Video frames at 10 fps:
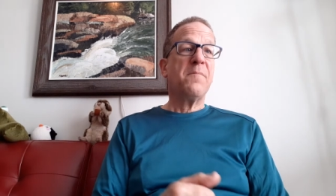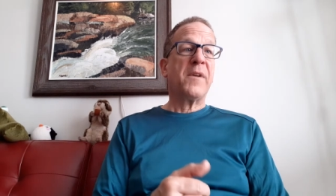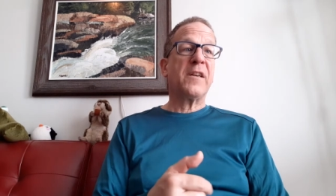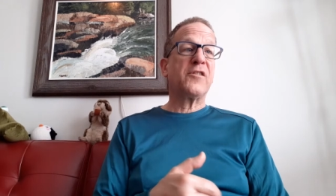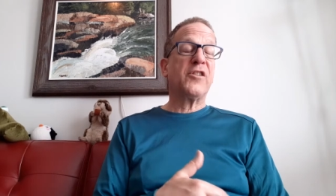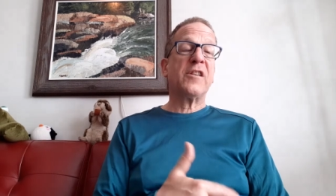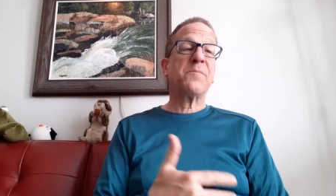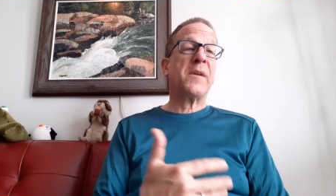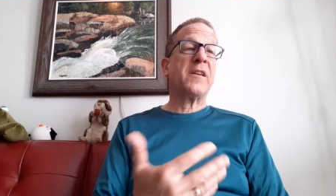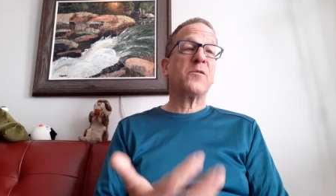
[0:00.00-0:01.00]
Because
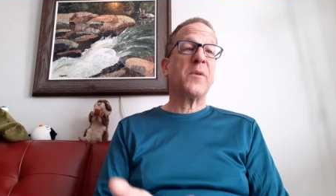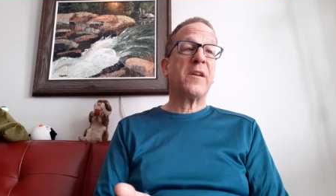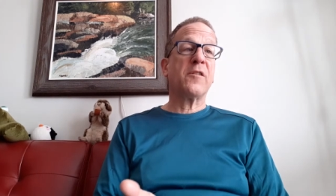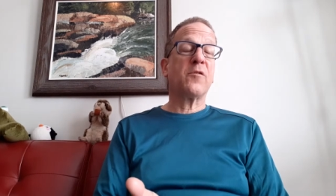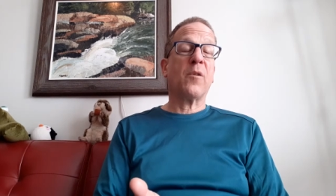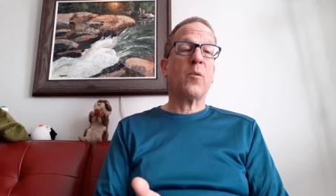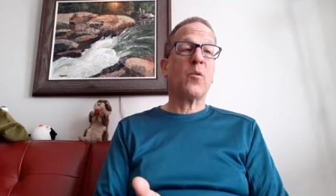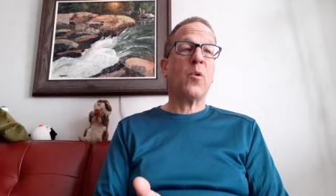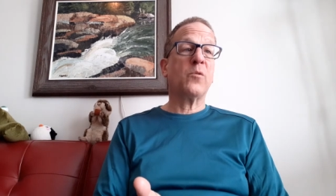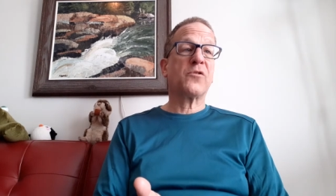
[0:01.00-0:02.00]
just because we can quote,
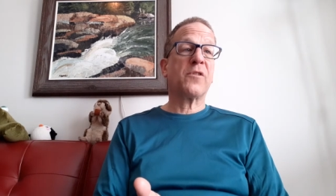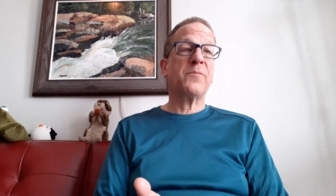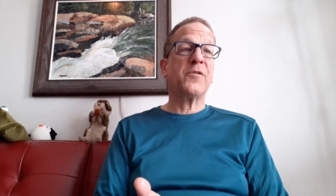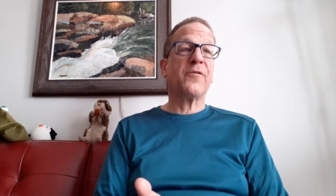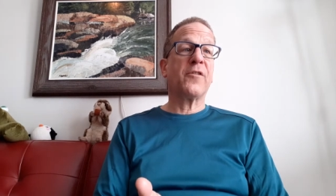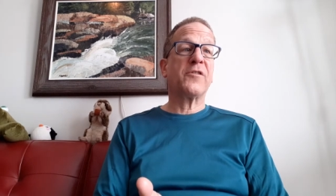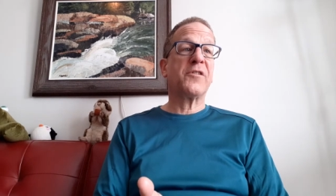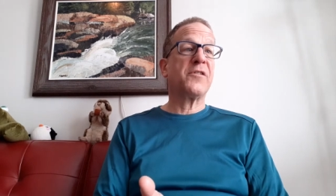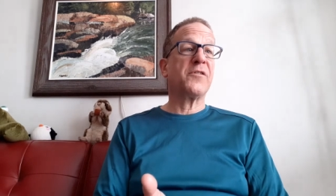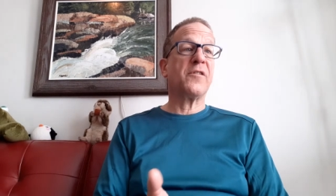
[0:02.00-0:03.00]
quote scripture
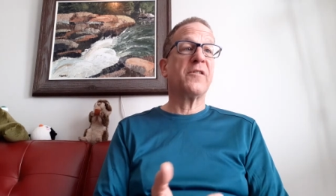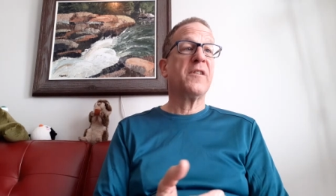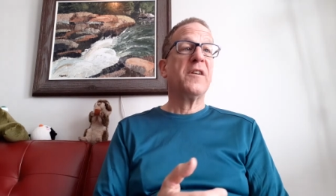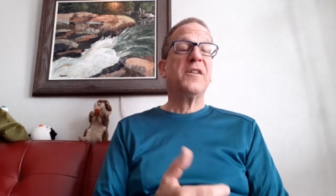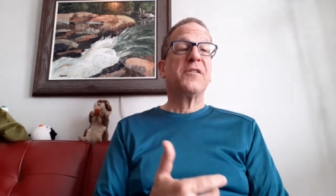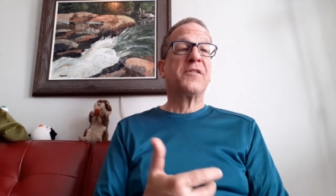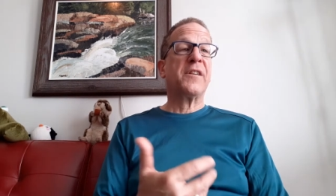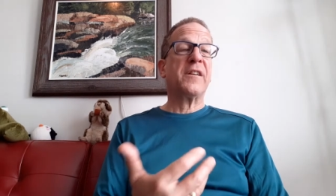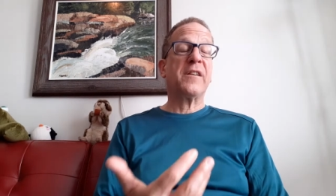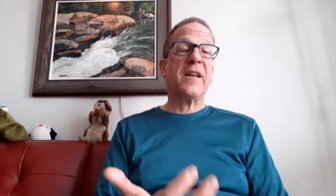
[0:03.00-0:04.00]
verses or
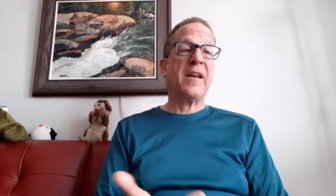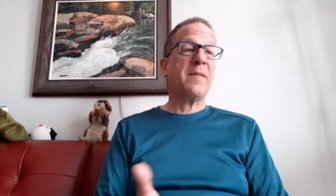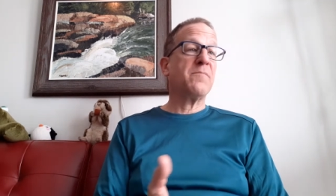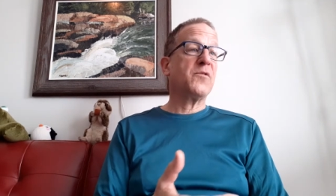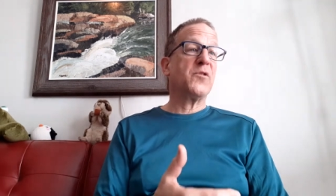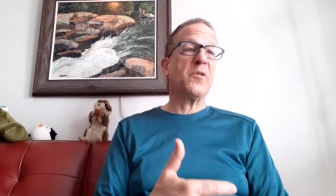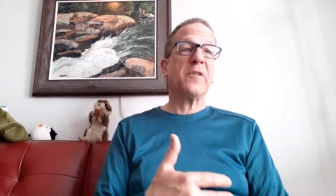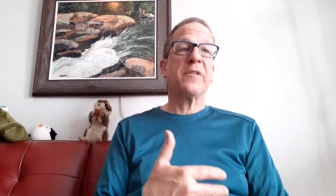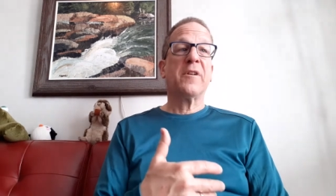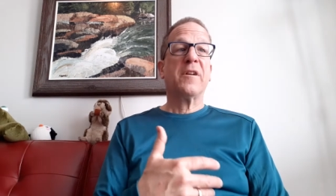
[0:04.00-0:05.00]
sing hymns
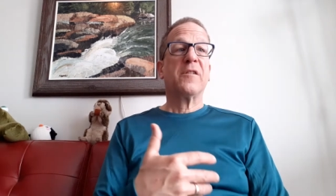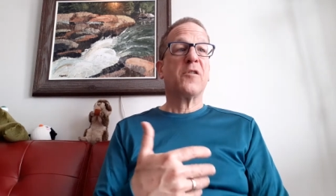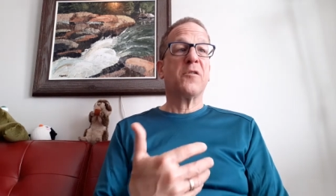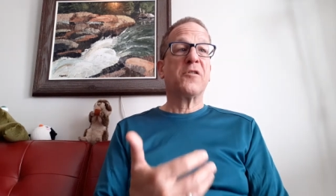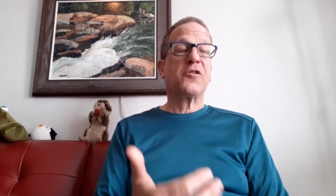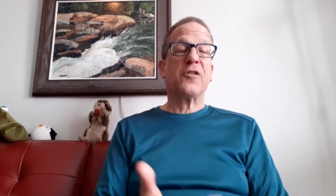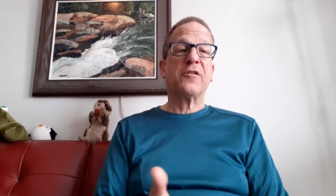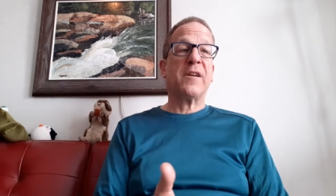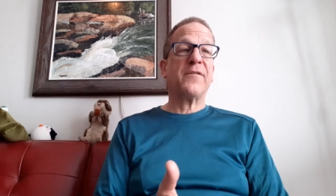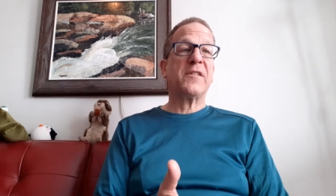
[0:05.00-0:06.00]
or go to
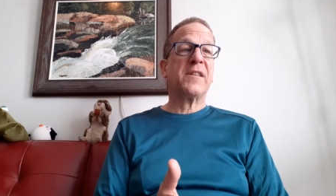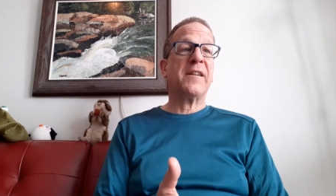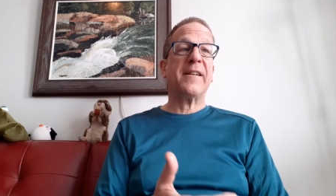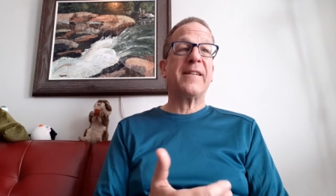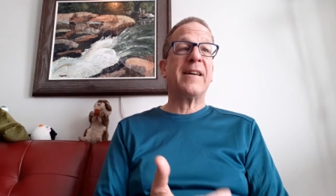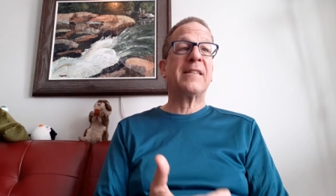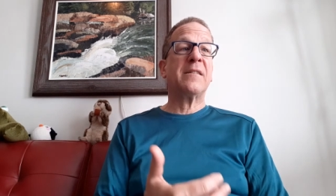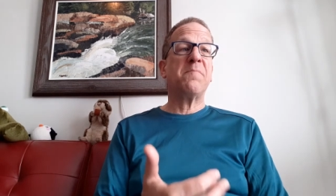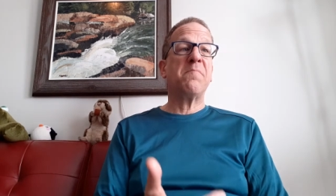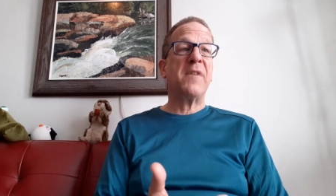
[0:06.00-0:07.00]
church every Sunday
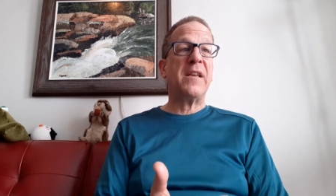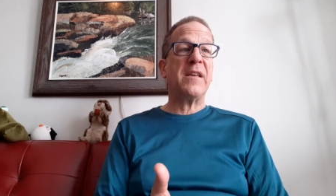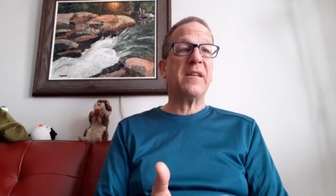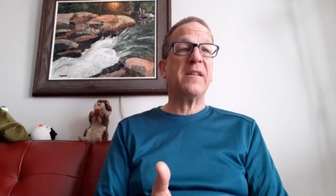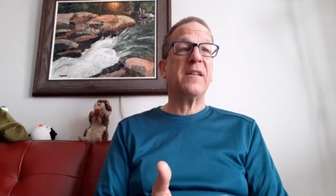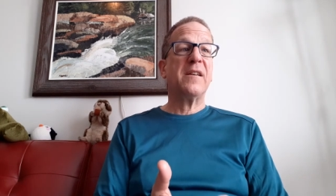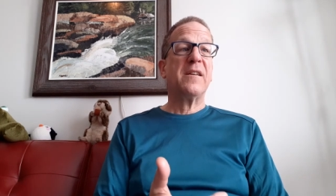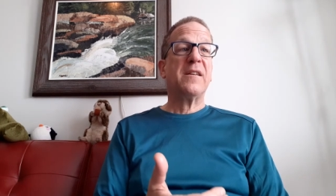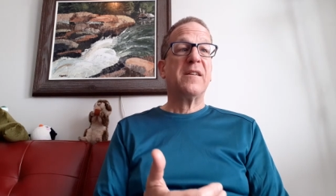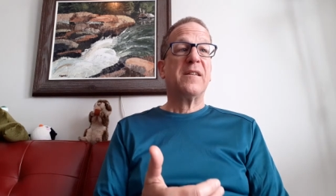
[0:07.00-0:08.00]
doesn't mean
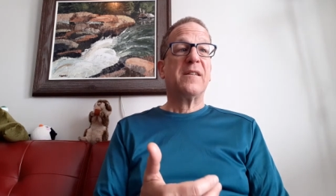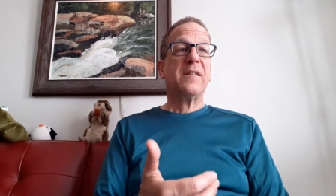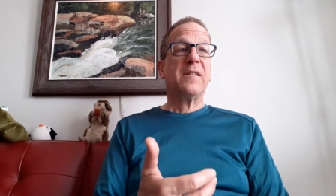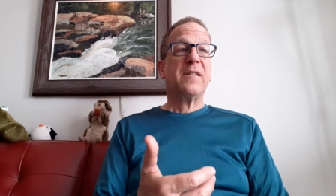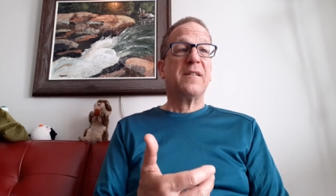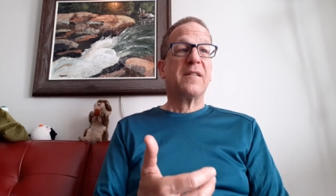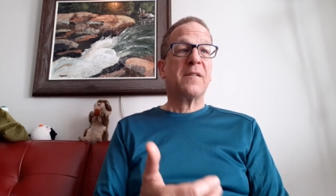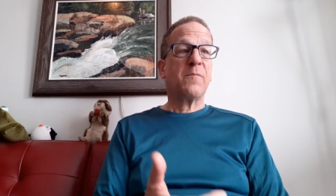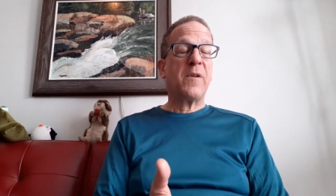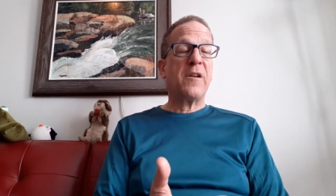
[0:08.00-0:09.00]

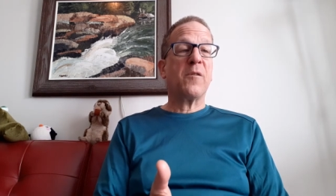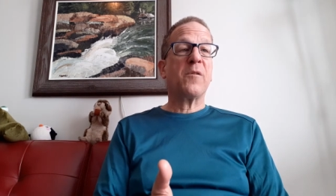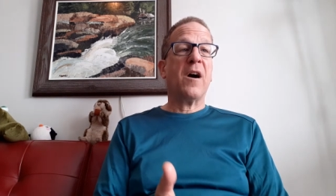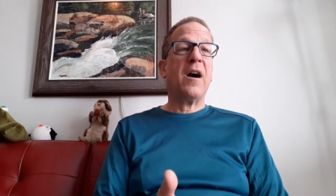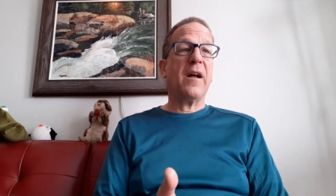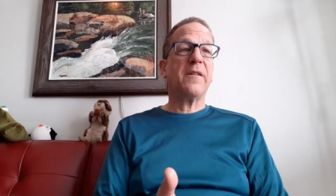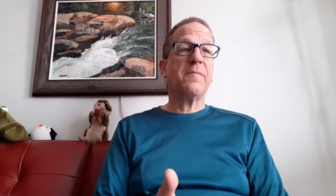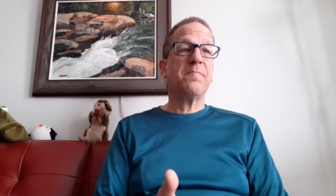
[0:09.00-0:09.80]
that we know God